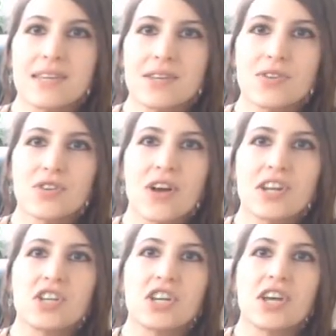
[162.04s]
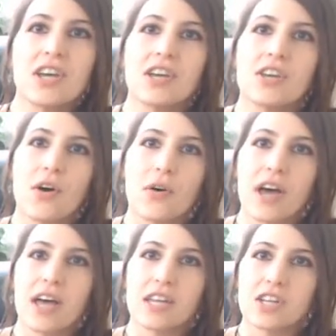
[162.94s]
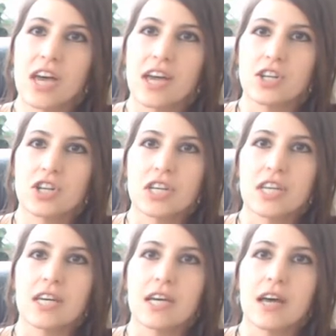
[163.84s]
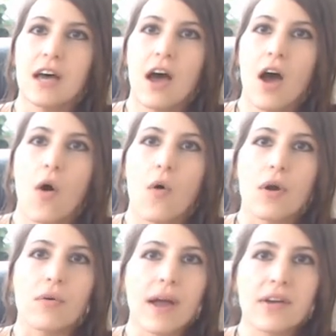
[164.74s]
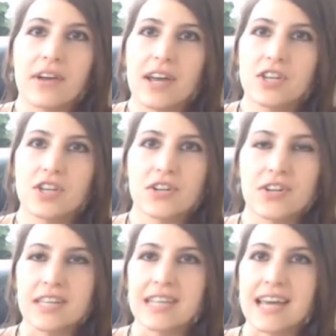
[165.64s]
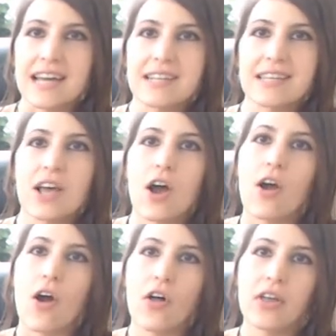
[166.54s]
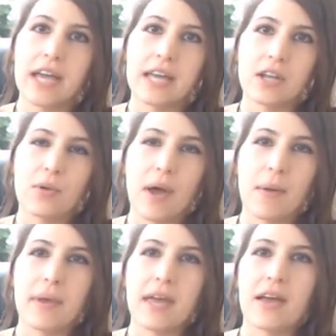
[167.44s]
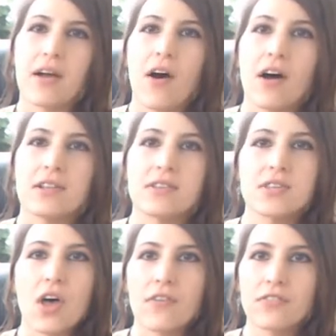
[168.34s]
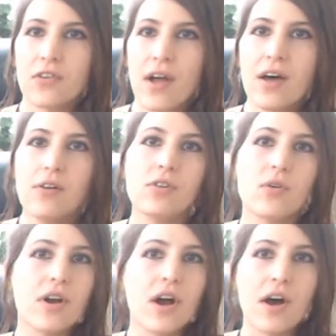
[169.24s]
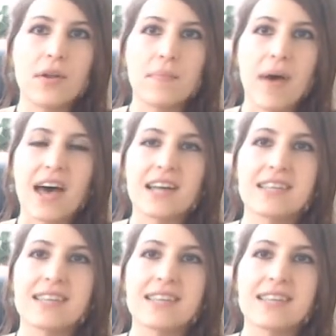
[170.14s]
stretching, yoga, and Tai Chi, or recreational dance are all aided by being on soft ground or on mats.